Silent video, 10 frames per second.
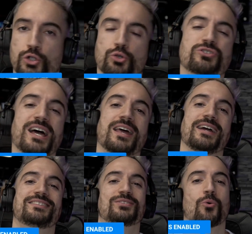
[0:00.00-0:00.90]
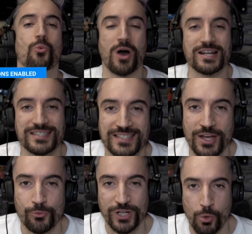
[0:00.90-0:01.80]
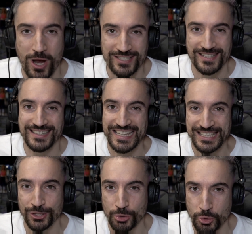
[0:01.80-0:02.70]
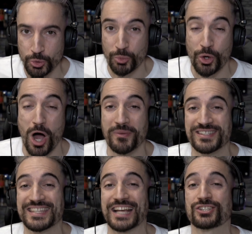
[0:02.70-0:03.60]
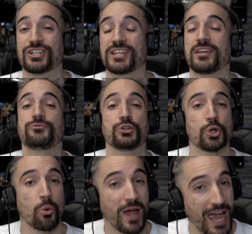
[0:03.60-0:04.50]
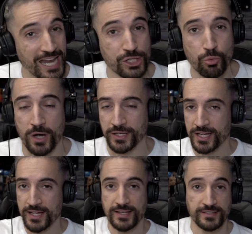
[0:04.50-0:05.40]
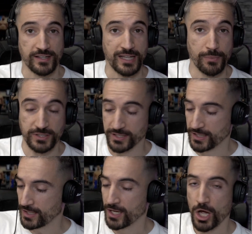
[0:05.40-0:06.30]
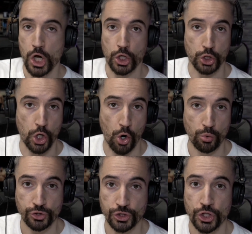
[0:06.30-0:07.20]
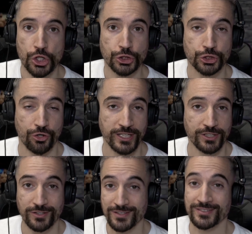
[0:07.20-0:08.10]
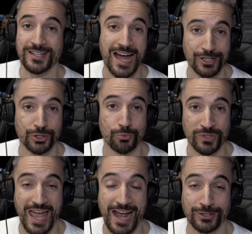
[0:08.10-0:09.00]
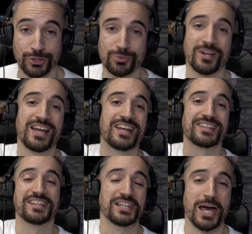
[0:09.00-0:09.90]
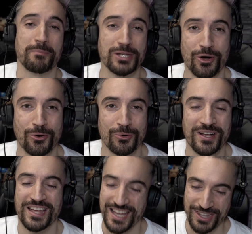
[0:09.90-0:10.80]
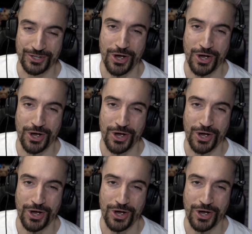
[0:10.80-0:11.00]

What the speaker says: Zuzka Light was requested in the YouTube comment section. If you know anyone, celebrity, coach, trainer that I should react to, then let me know in the